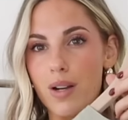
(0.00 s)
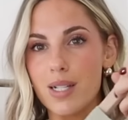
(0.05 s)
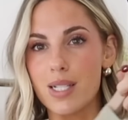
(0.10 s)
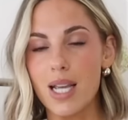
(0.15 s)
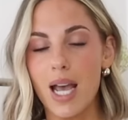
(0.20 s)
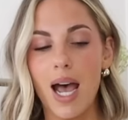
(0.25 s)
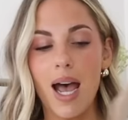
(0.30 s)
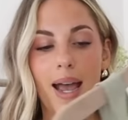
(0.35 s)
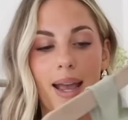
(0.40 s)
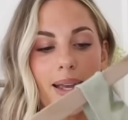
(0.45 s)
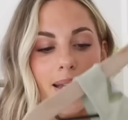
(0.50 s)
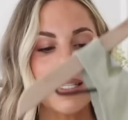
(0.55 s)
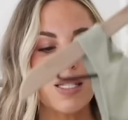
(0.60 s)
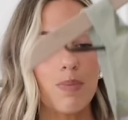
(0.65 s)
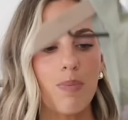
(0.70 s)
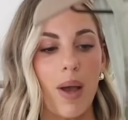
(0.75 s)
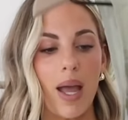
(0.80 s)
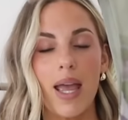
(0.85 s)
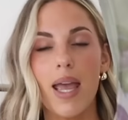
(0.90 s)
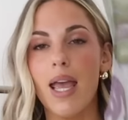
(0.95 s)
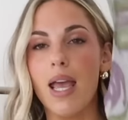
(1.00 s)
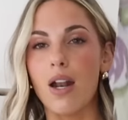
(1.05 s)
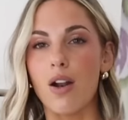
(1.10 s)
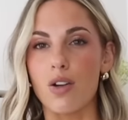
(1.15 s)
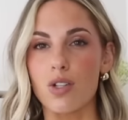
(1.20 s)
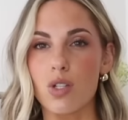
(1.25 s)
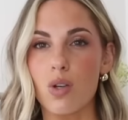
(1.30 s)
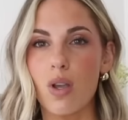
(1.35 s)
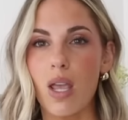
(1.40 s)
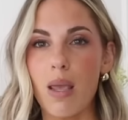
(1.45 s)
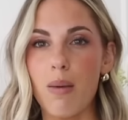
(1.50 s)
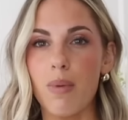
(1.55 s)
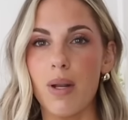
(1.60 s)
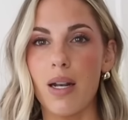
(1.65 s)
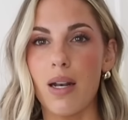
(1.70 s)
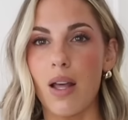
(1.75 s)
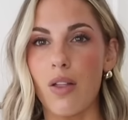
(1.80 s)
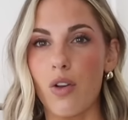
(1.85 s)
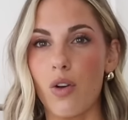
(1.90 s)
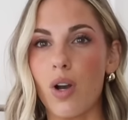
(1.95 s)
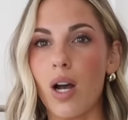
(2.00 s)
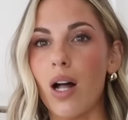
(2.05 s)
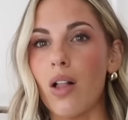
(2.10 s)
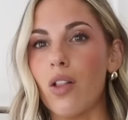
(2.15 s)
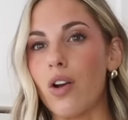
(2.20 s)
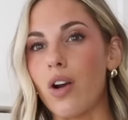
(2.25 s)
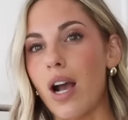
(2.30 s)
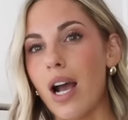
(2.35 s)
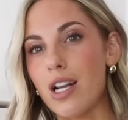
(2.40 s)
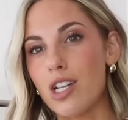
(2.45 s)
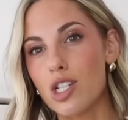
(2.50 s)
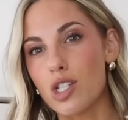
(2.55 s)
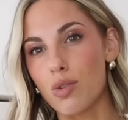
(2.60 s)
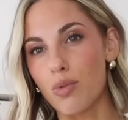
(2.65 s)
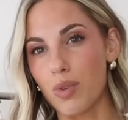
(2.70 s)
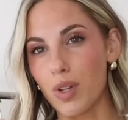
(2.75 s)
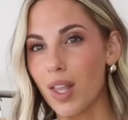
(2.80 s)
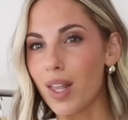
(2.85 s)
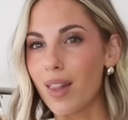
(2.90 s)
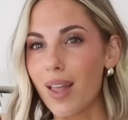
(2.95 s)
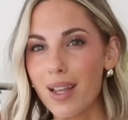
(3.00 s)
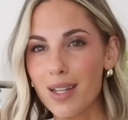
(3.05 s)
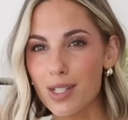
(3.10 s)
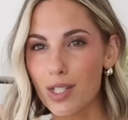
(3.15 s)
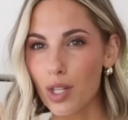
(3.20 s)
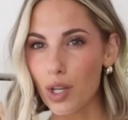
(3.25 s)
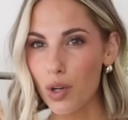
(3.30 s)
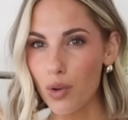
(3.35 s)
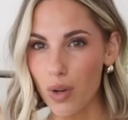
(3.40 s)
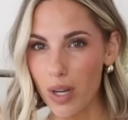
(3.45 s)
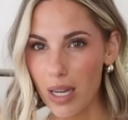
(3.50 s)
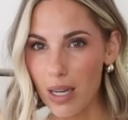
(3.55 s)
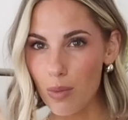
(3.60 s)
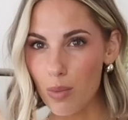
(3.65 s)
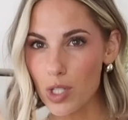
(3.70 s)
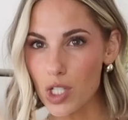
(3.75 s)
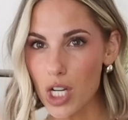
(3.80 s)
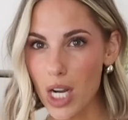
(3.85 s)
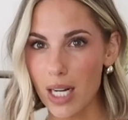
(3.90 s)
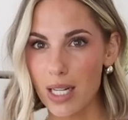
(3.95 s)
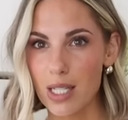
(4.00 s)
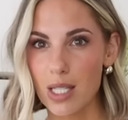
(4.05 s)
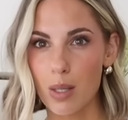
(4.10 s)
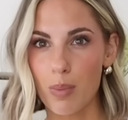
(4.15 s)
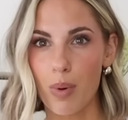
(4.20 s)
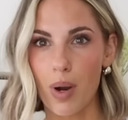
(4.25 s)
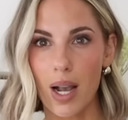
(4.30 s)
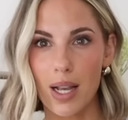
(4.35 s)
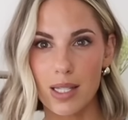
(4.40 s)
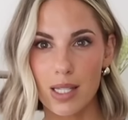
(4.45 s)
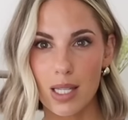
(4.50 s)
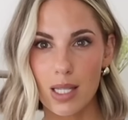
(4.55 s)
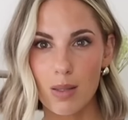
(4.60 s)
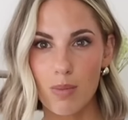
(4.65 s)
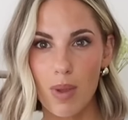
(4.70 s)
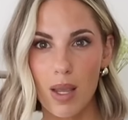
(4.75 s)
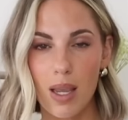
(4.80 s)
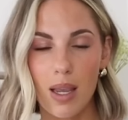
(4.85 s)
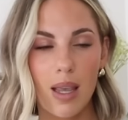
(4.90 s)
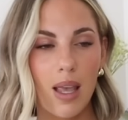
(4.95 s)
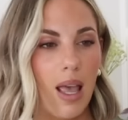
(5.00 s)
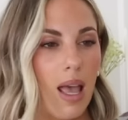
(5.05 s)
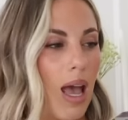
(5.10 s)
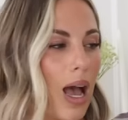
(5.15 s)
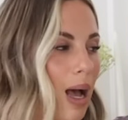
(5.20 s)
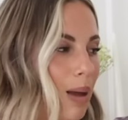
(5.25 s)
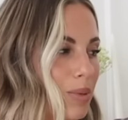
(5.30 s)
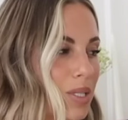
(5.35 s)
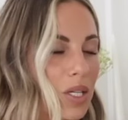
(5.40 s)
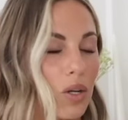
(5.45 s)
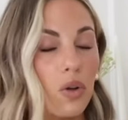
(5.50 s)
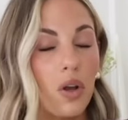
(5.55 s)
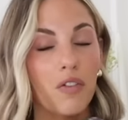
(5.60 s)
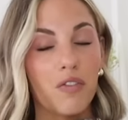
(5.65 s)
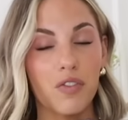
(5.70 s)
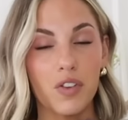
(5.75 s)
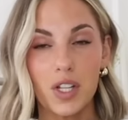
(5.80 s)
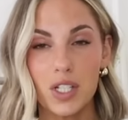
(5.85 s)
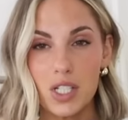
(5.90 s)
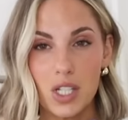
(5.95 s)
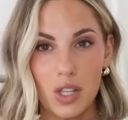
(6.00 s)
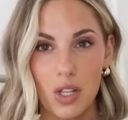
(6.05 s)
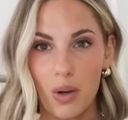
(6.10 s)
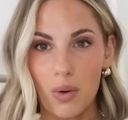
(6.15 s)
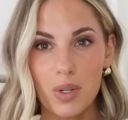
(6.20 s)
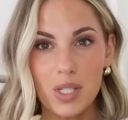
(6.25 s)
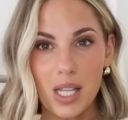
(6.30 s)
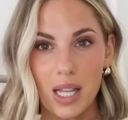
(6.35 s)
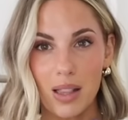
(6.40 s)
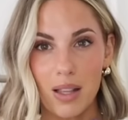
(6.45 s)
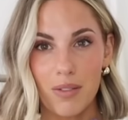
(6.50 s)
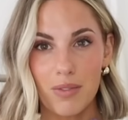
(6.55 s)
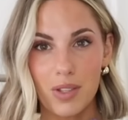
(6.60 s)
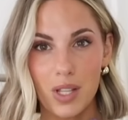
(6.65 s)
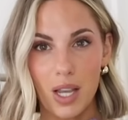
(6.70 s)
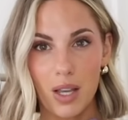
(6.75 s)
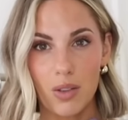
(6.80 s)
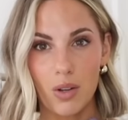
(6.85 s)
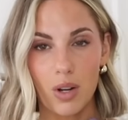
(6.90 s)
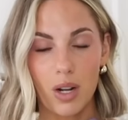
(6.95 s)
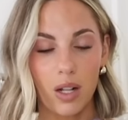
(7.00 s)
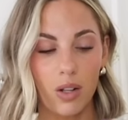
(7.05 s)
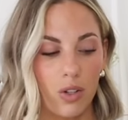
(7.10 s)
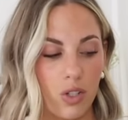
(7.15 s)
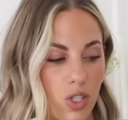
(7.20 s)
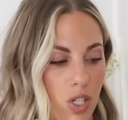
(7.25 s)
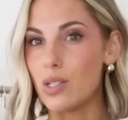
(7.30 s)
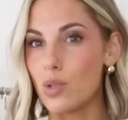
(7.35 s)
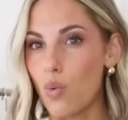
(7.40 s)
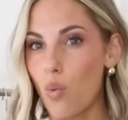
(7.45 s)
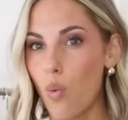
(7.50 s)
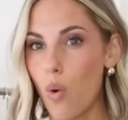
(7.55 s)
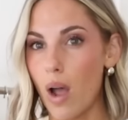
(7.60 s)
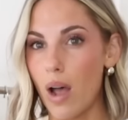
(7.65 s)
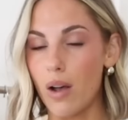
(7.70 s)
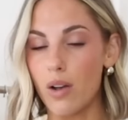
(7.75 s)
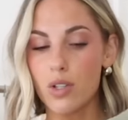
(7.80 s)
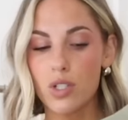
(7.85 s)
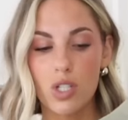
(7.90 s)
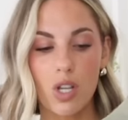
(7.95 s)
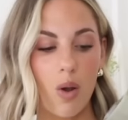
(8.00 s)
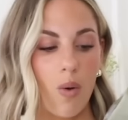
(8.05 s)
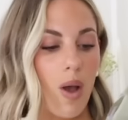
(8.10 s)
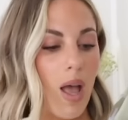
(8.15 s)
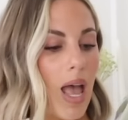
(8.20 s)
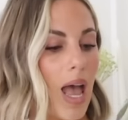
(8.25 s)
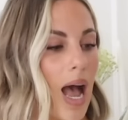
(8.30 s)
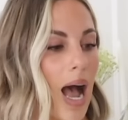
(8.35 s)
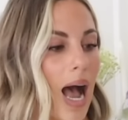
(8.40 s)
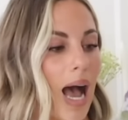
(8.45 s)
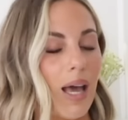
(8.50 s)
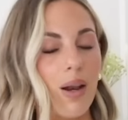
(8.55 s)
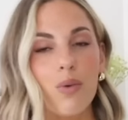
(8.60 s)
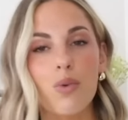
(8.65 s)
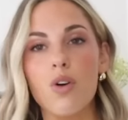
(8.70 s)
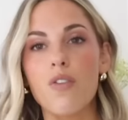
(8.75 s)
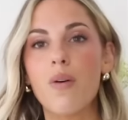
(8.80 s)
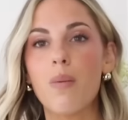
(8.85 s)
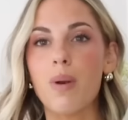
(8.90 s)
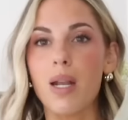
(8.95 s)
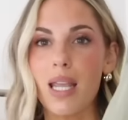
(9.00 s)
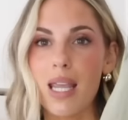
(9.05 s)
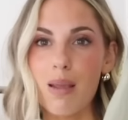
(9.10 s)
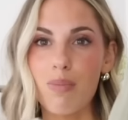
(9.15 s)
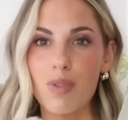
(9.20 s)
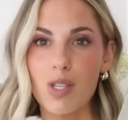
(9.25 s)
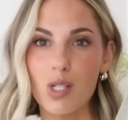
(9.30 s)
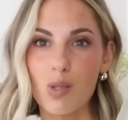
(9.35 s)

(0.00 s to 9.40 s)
it ties, but it also came in another color. I just really liked the green, which kind of surprises me. I'm still conflicted though, because I loved the other color as well. So I don't know if I'm gonna keep